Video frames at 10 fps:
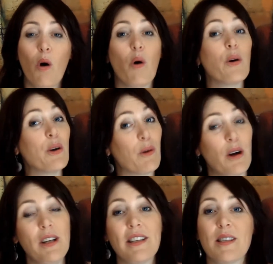or your
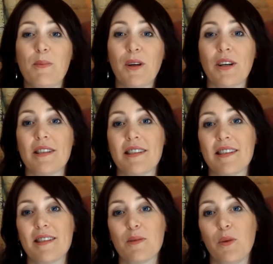own
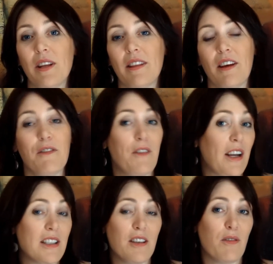experiences with
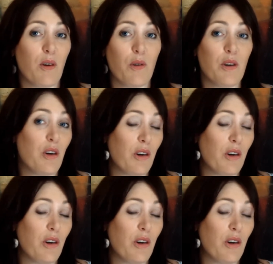effective or